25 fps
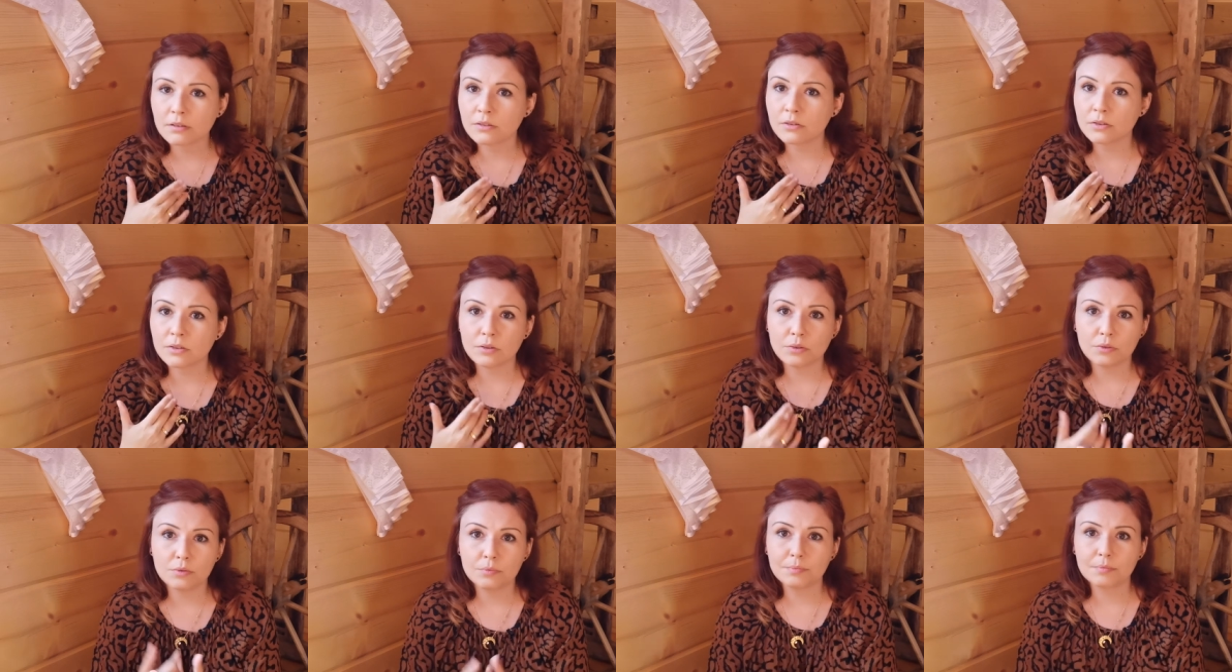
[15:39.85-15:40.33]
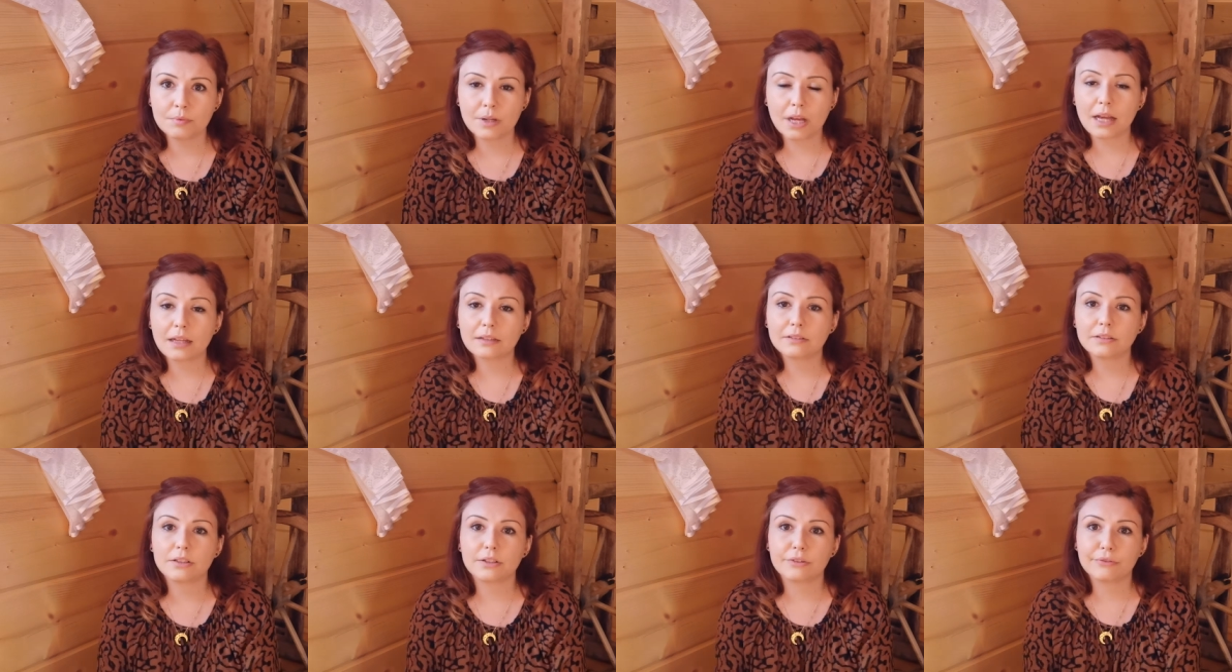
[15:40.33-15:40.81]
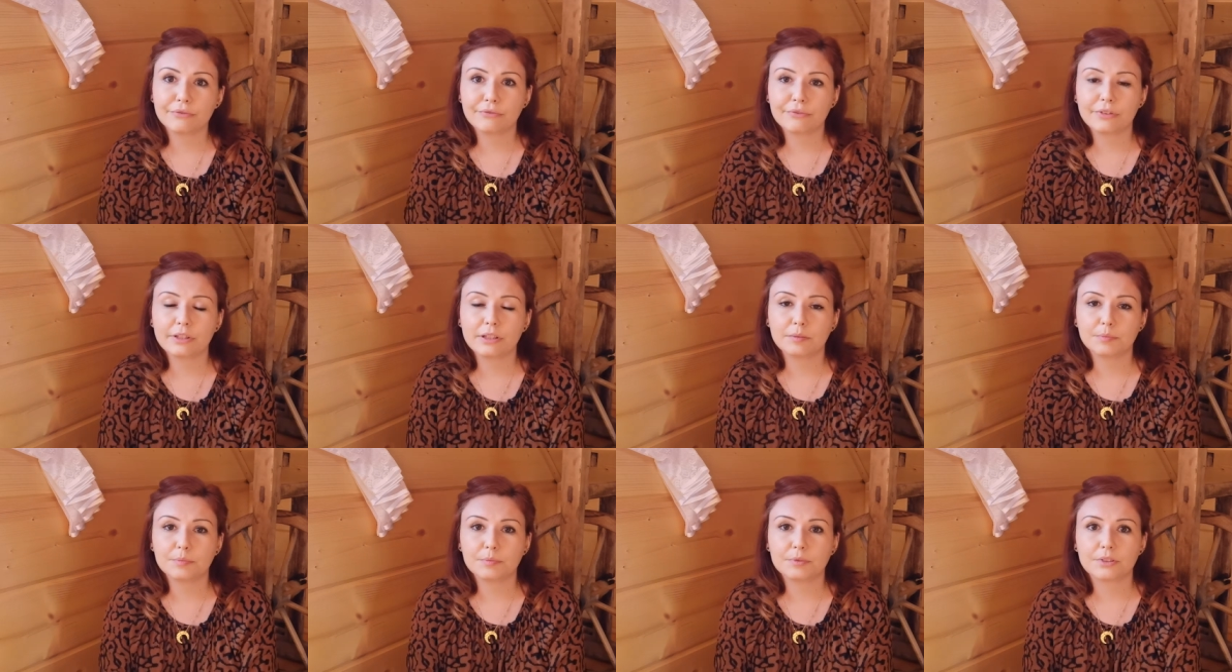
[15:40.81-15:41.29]
some other
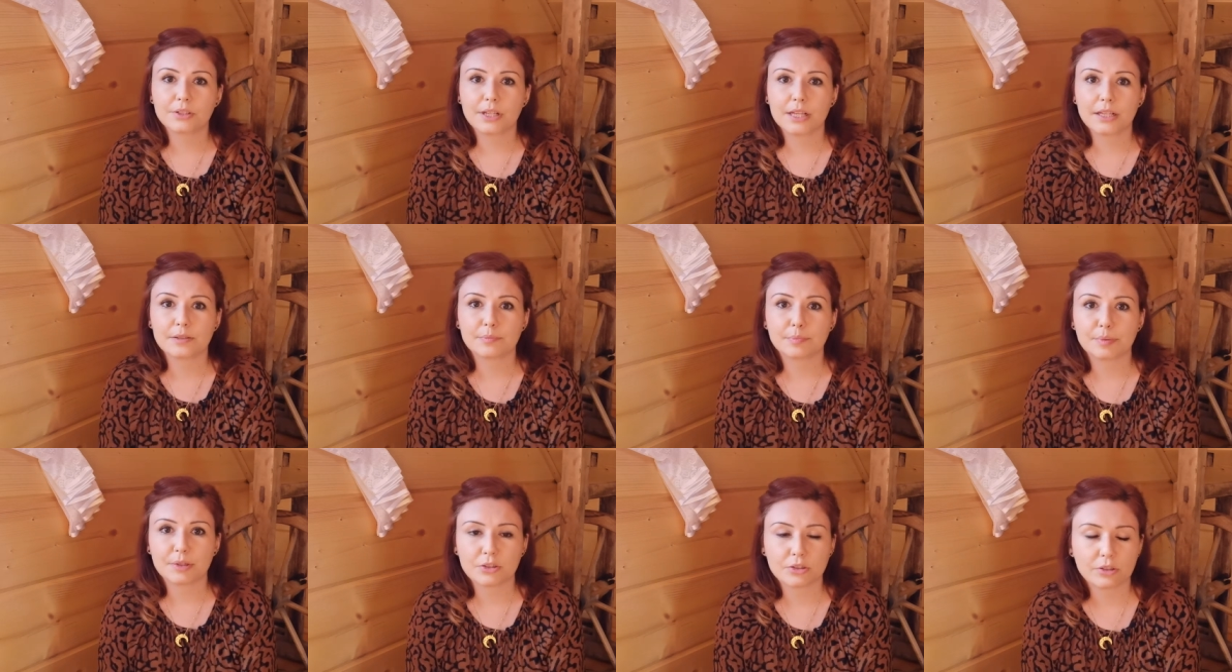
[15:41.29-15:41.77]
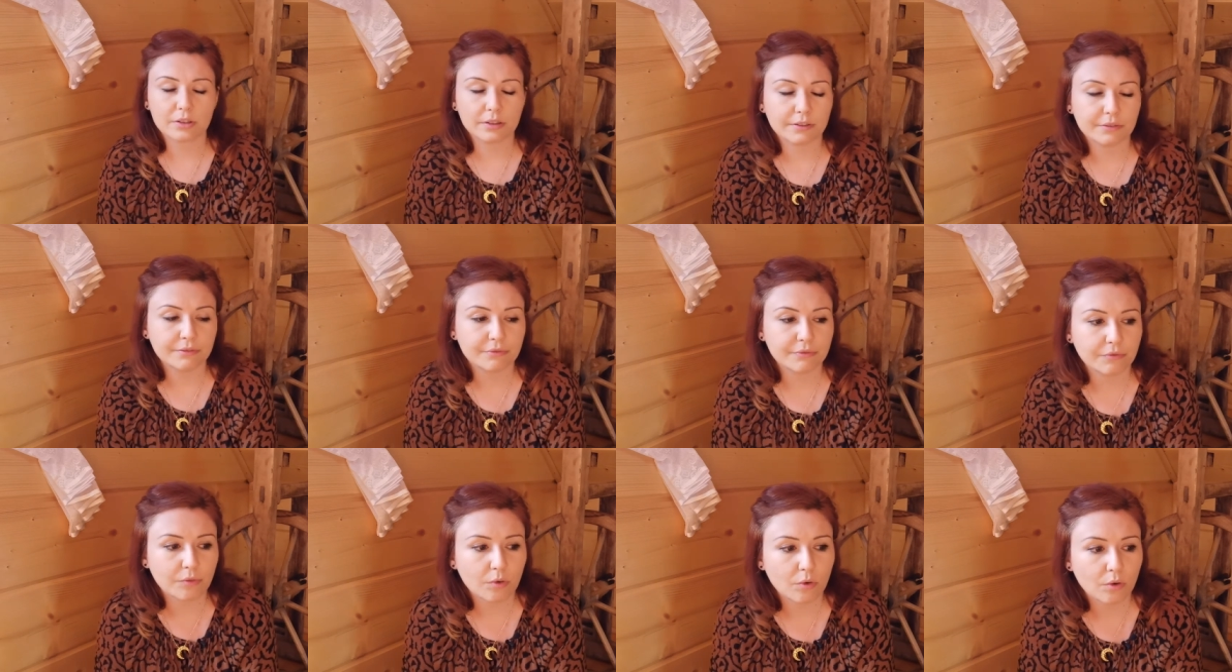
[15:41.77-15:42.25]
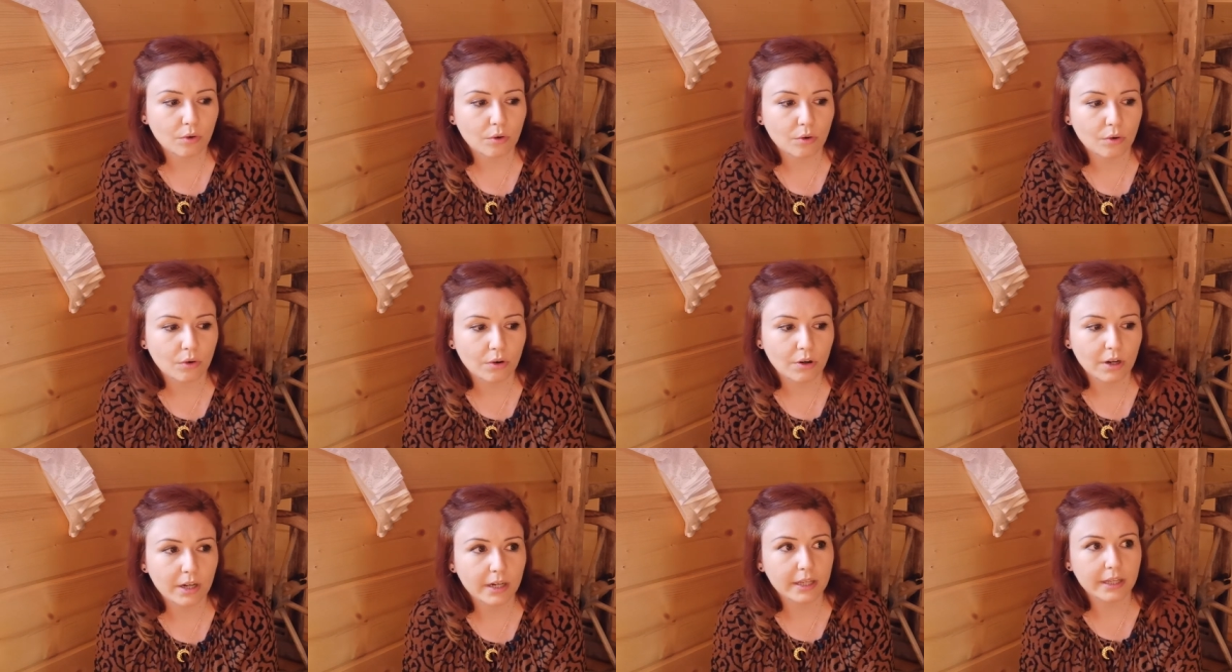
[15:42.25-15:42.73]
films, especially
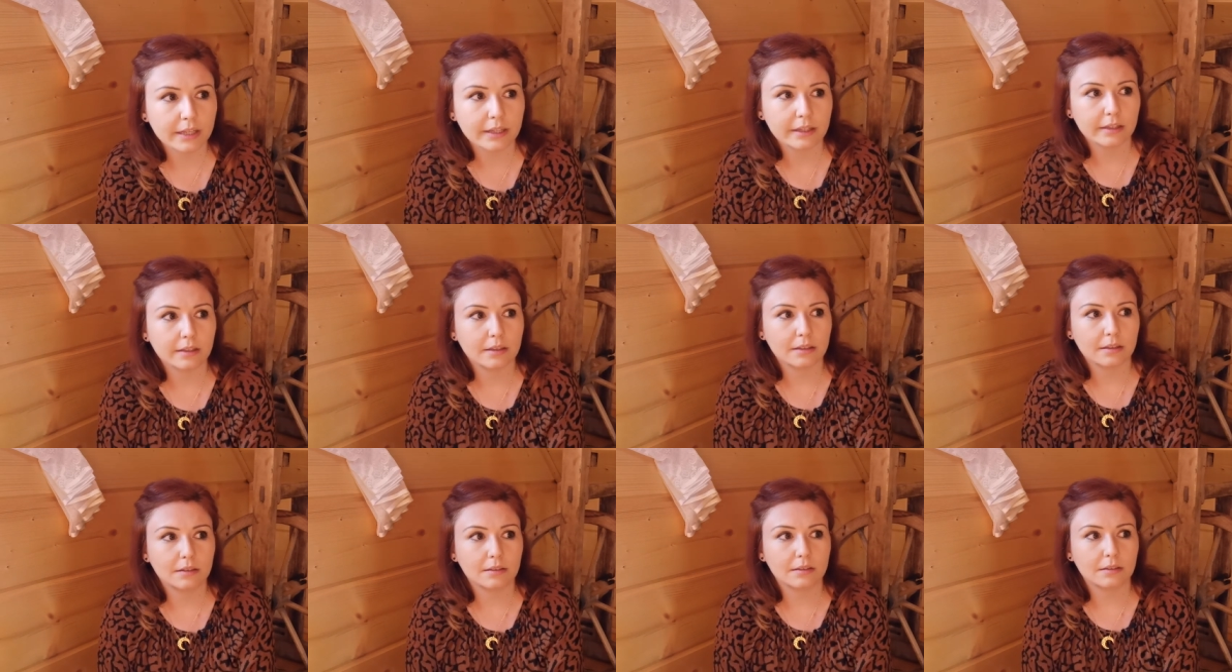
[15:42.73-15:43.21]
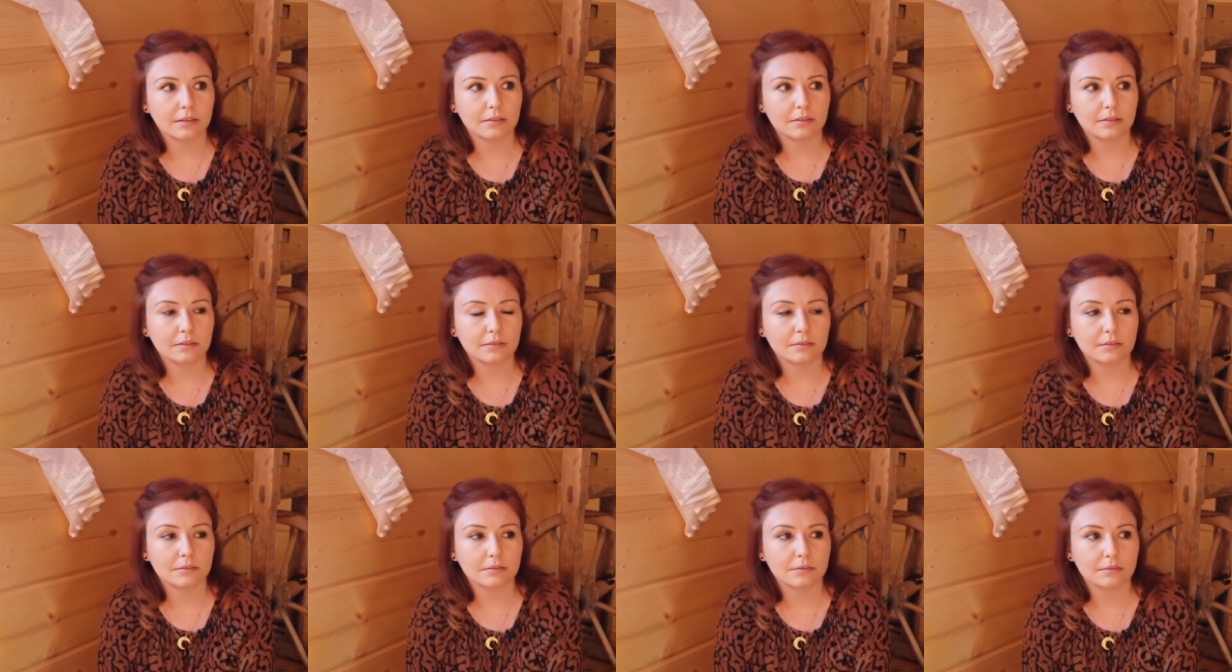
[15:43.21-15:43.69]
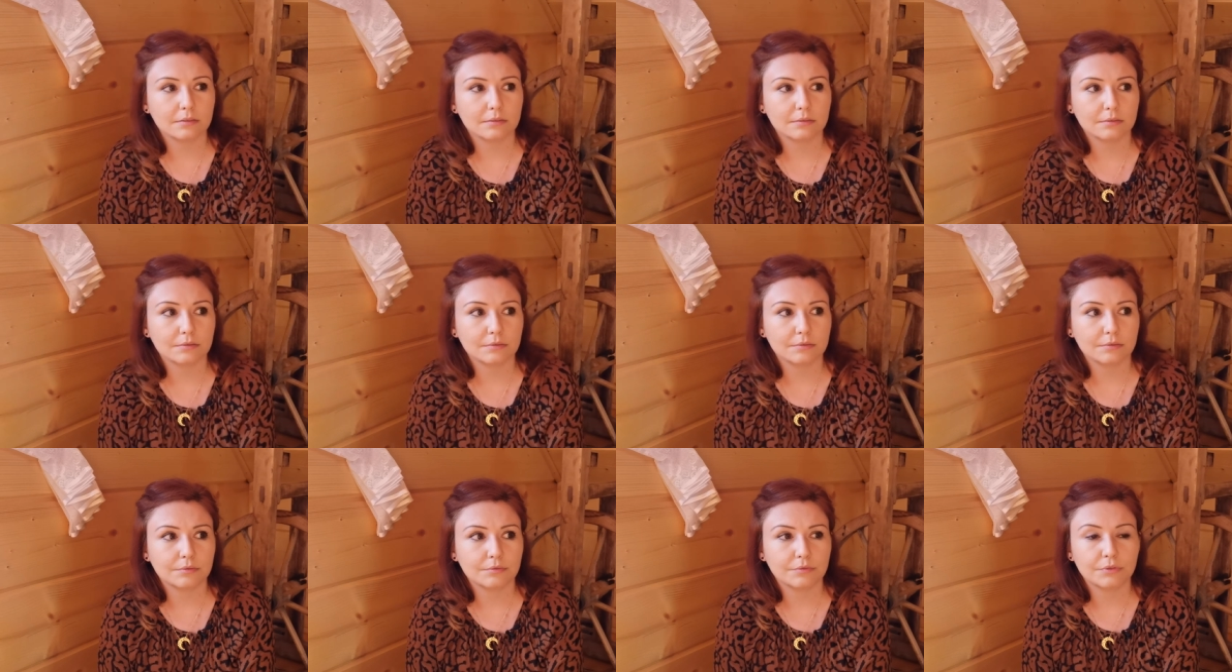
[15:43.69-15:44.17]
for uh,
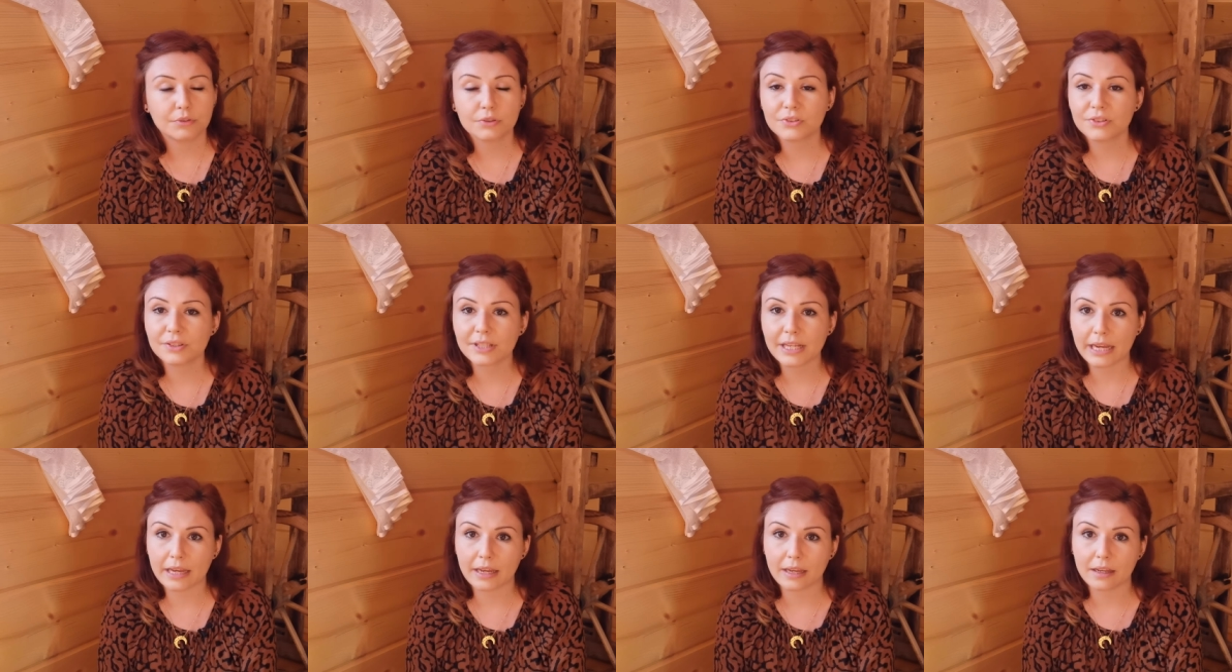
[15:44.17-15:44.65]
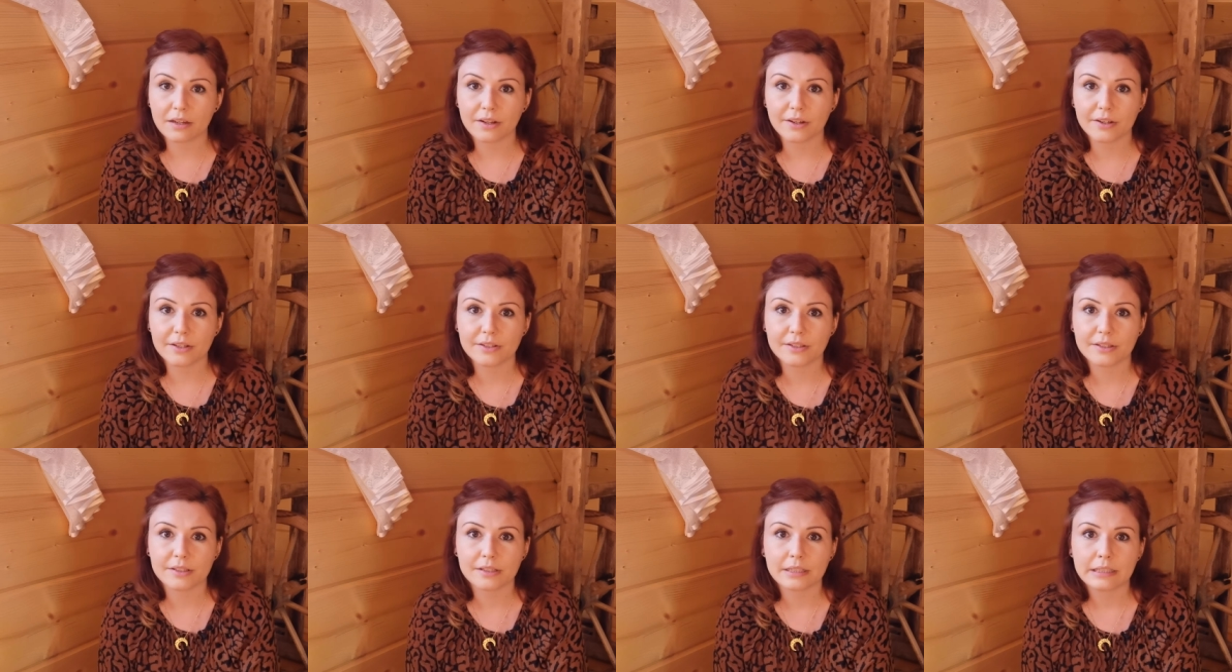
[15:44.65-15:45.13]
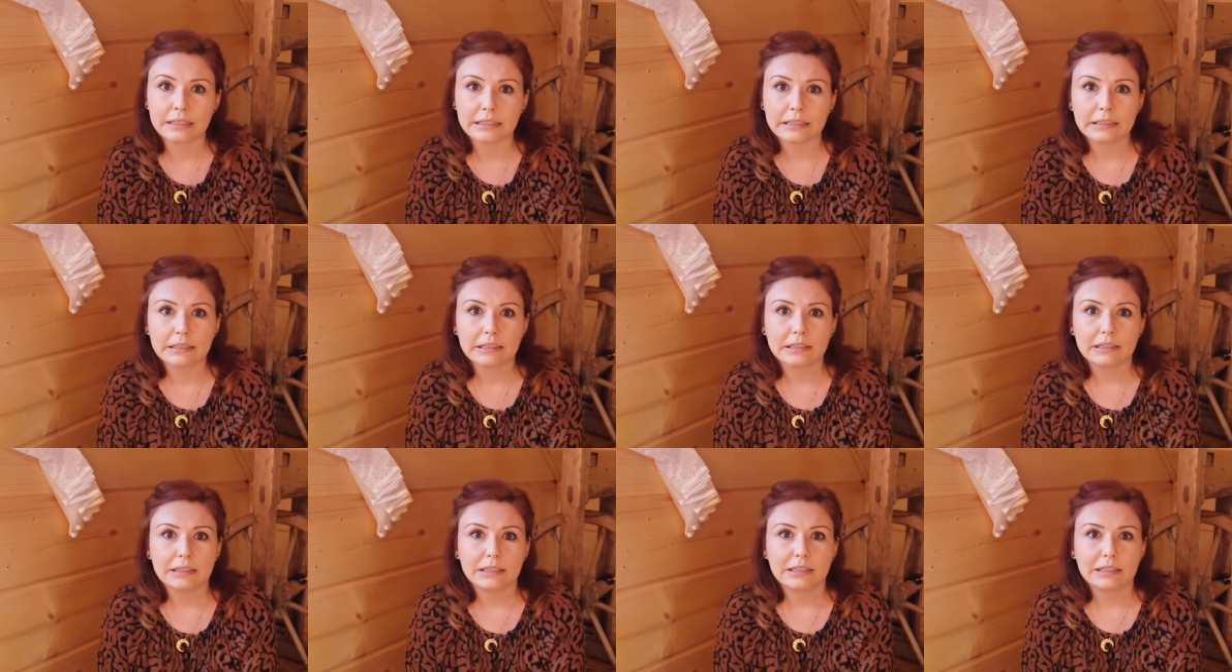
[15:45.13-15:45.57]
for singers,